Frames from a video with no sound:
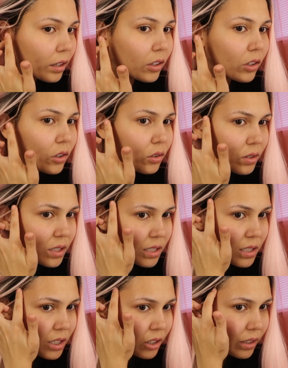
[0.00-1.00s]
And you don't
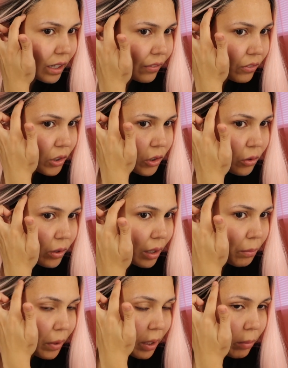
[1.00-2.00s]
necessarily have to do
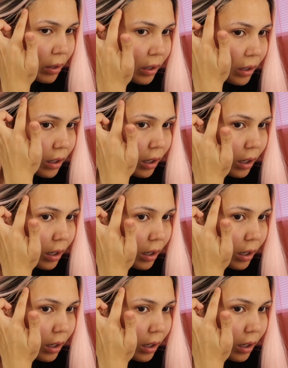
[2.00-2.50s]
that baby